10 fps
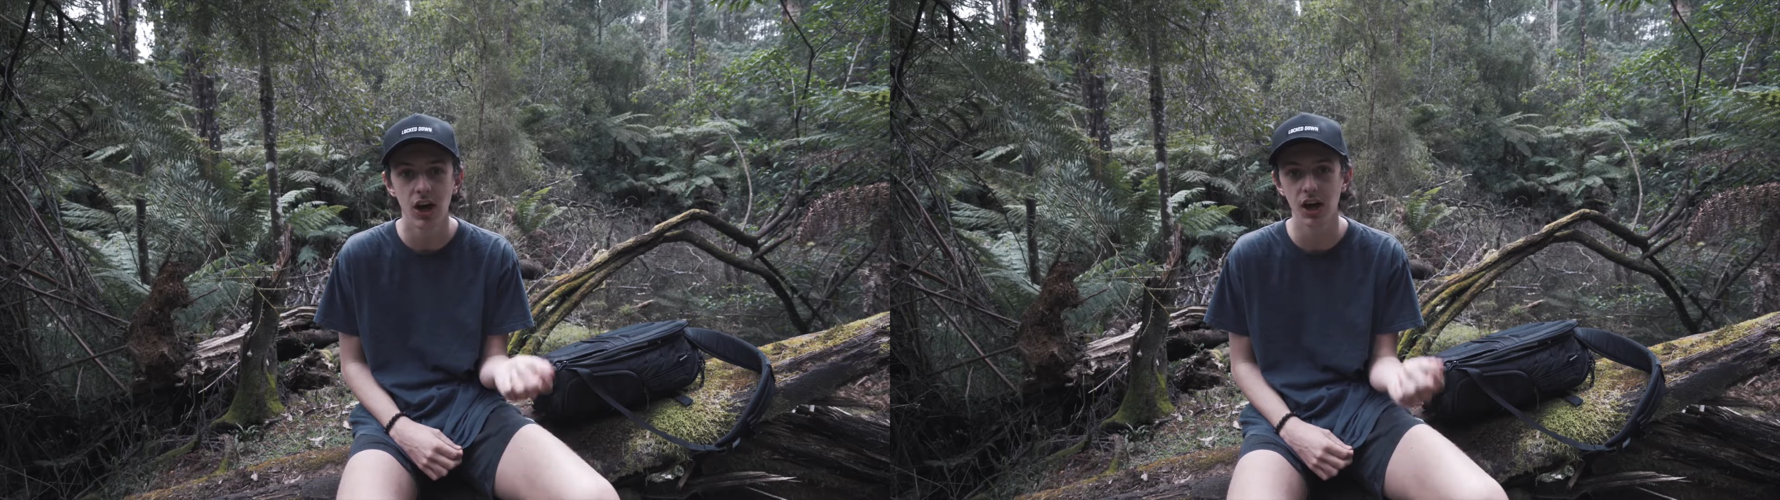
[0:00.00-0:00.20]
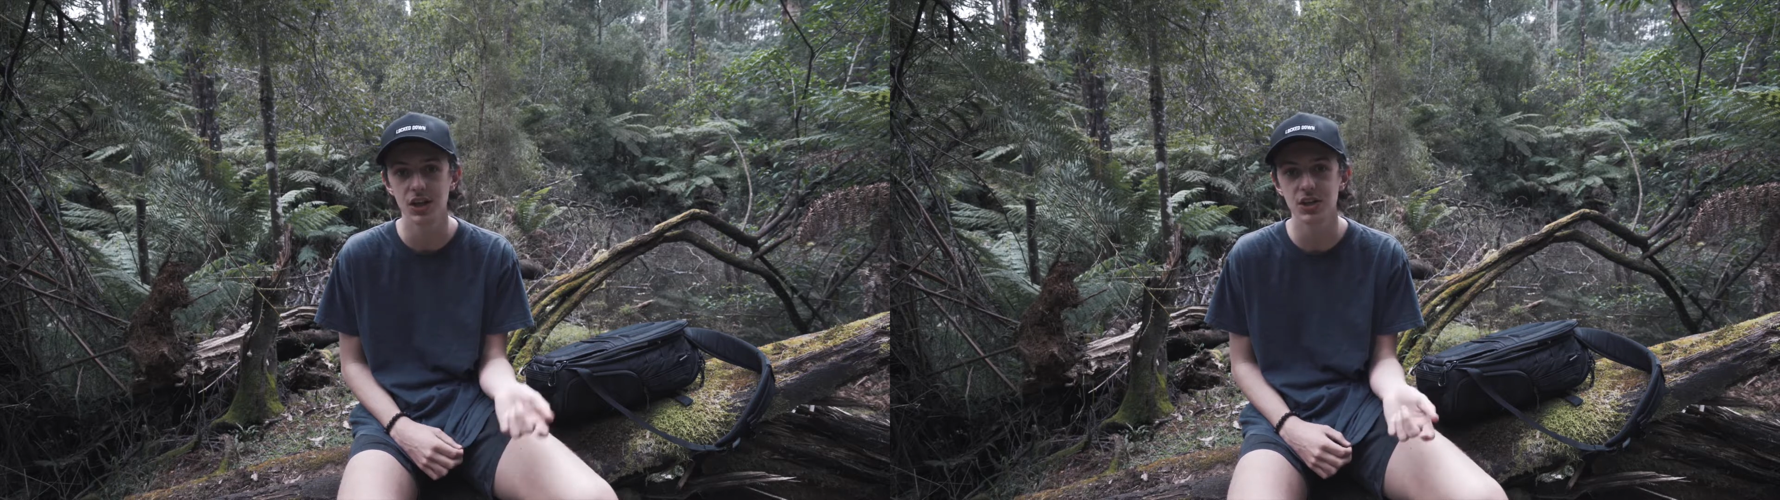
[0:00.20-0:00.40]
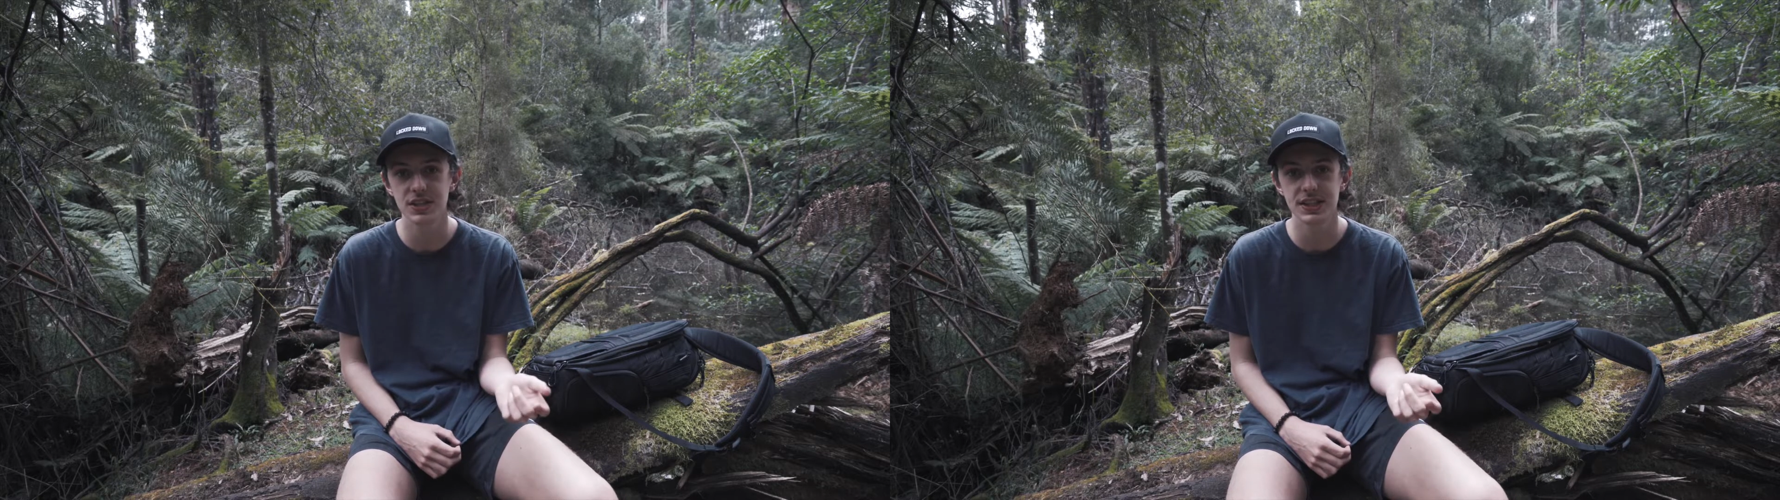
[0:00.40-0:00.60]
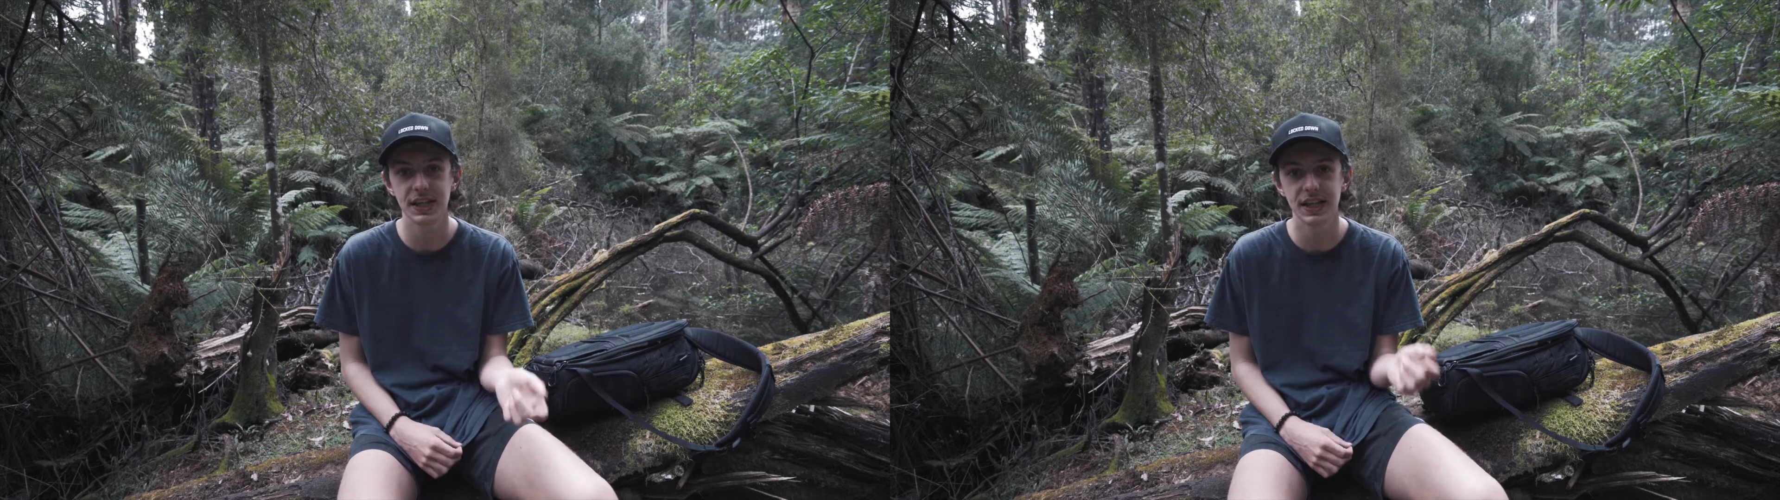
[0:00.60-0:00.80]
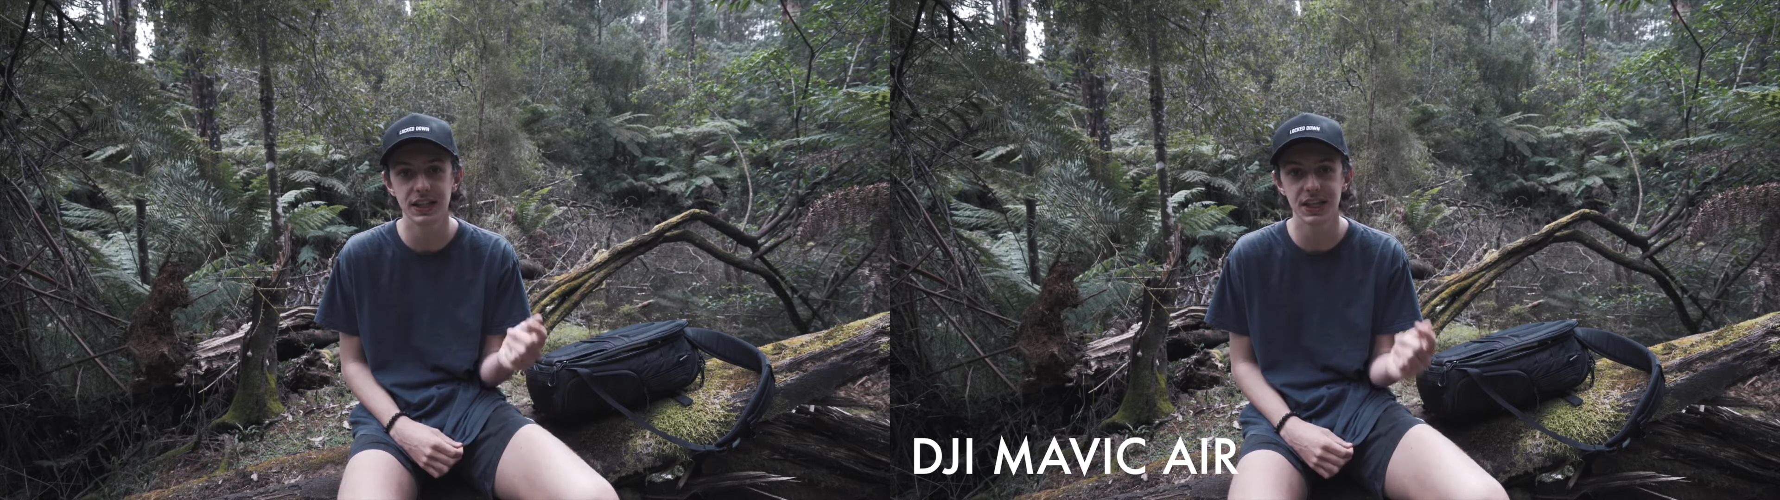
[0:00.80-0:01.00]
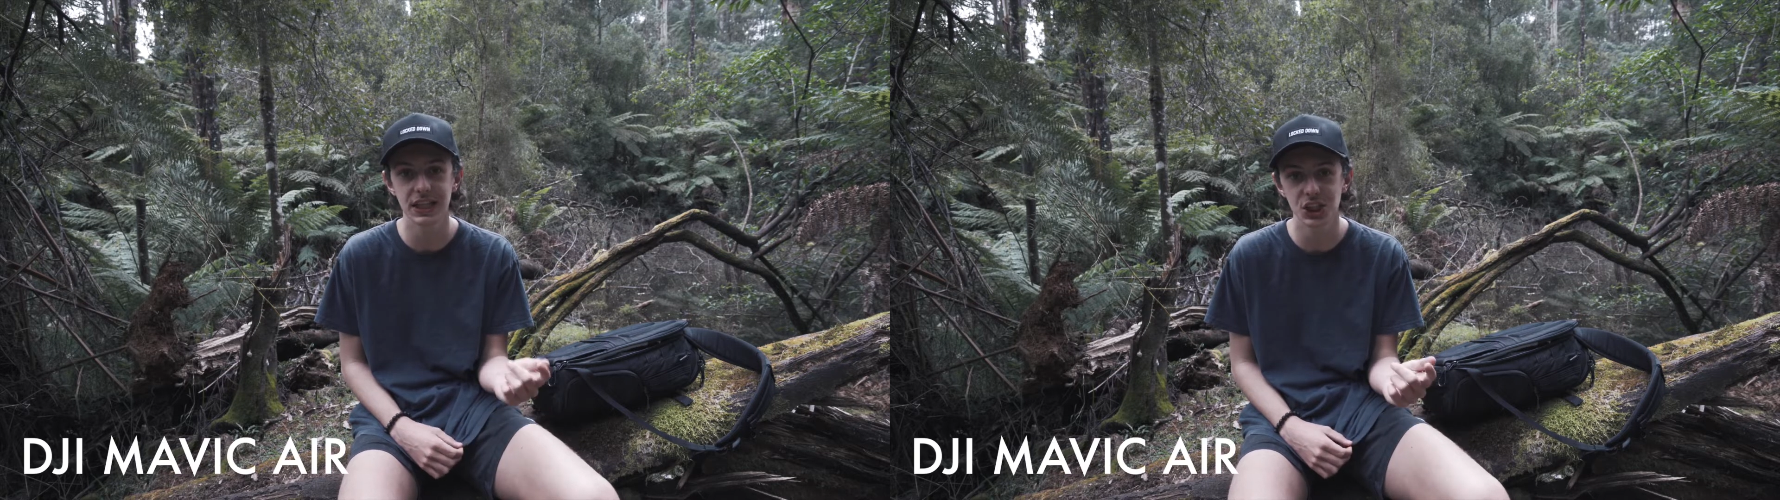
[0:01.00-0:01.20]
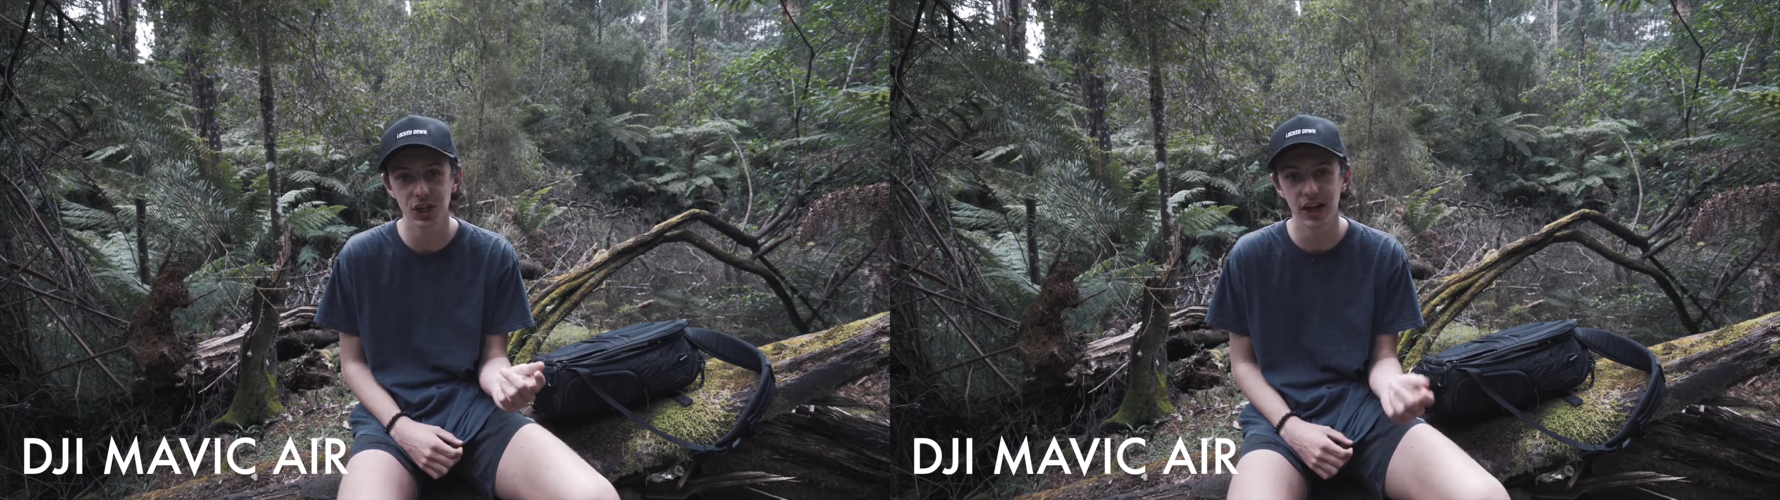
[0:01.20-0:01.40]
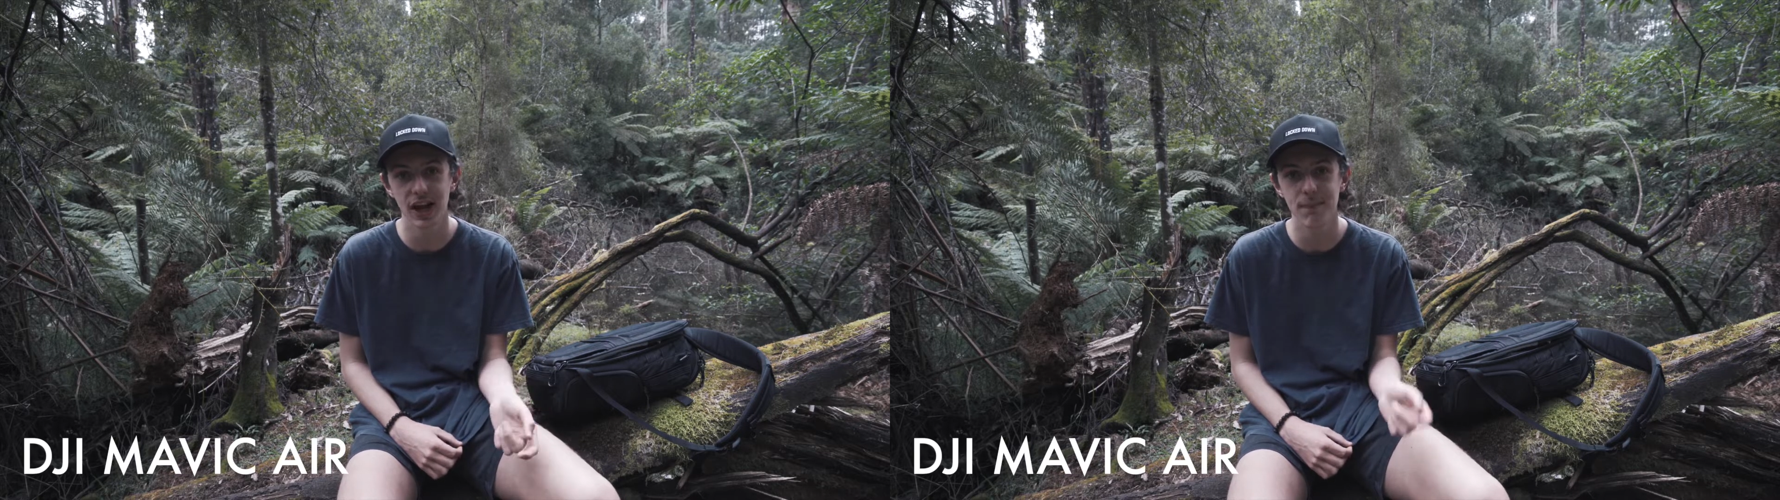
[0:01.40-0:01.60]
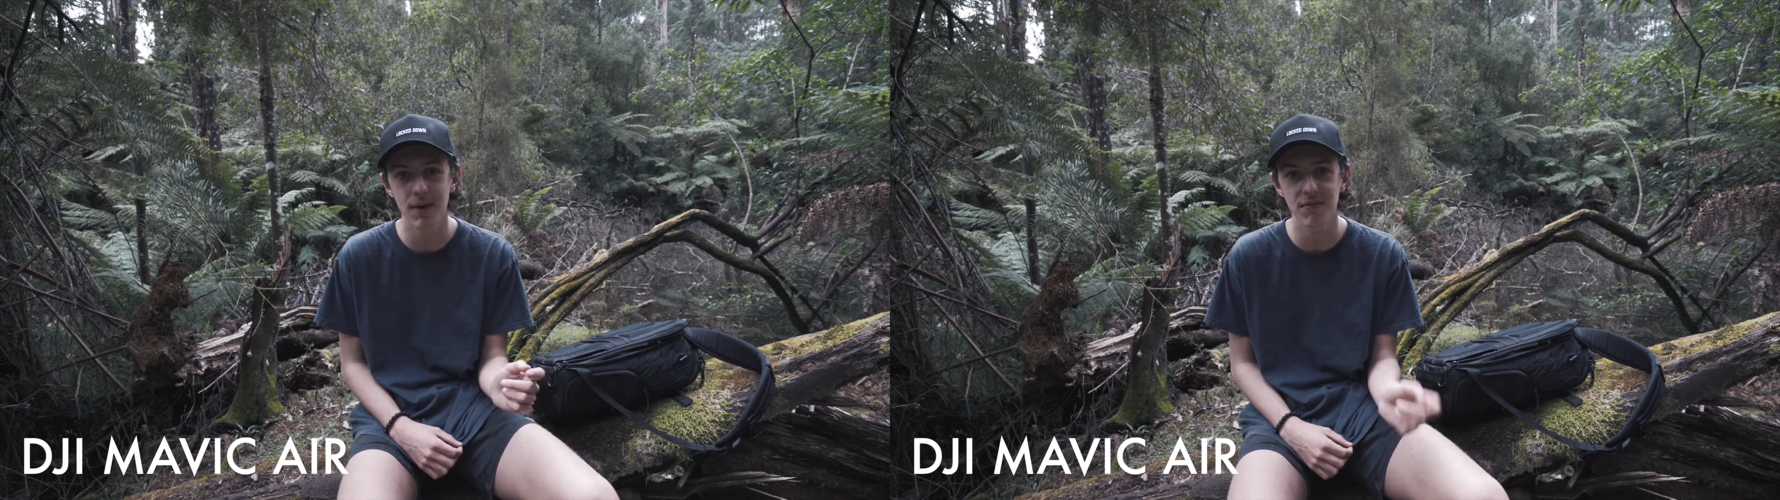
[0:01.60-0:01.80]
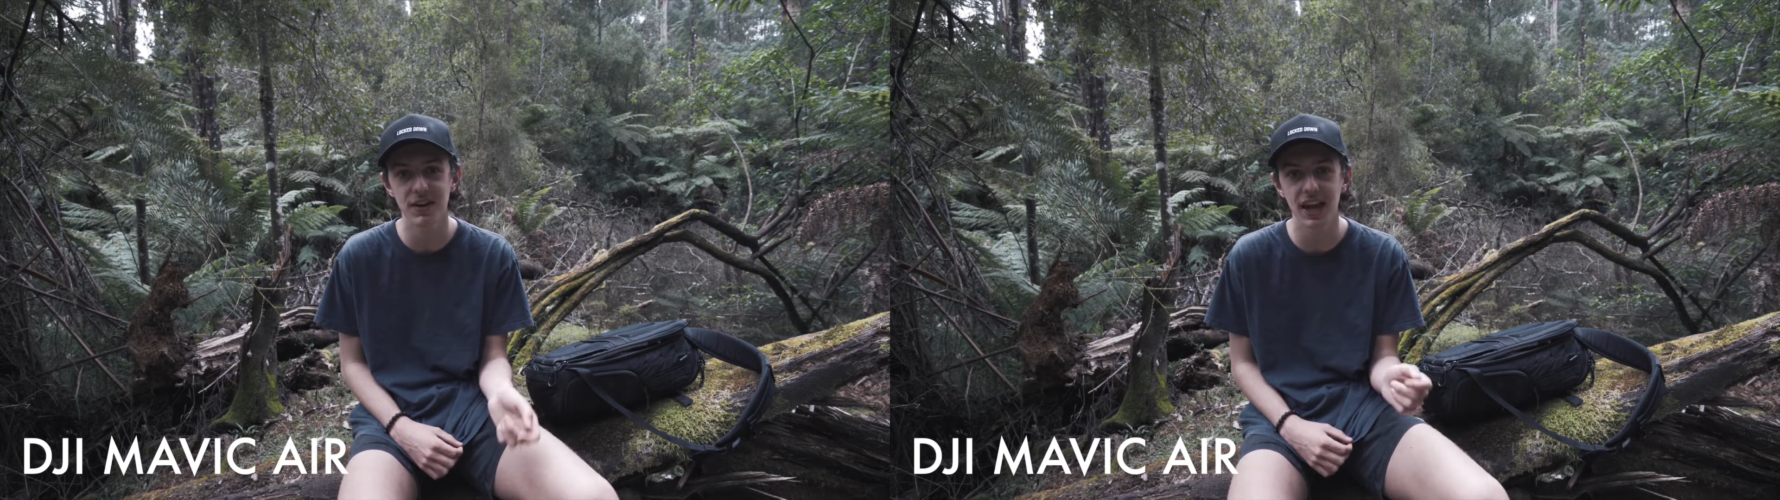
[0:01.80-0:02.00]
I use the DJI
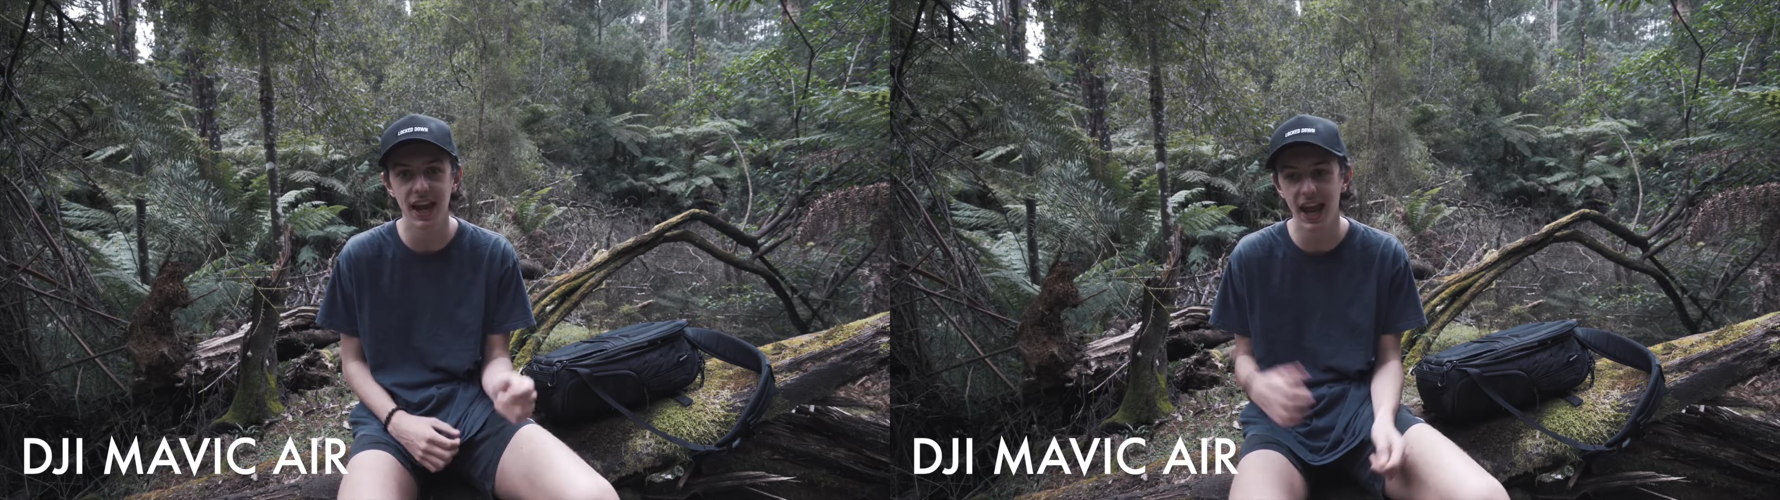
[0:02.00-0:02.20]
Mavic